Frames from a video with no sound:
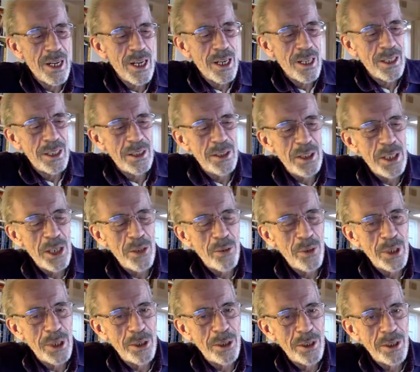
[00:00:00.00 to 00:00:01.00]
He's got
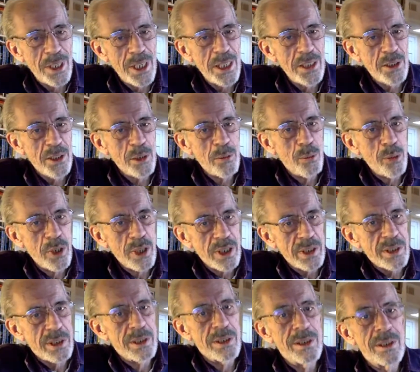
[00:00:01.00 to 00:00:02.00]
really good taste in
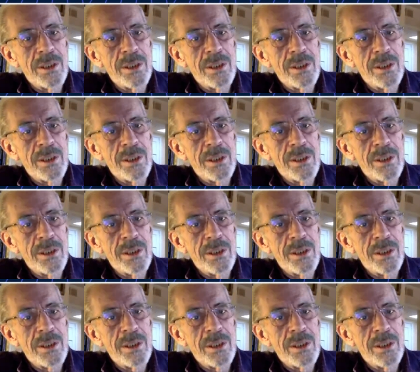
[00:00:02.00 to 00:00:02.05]
books,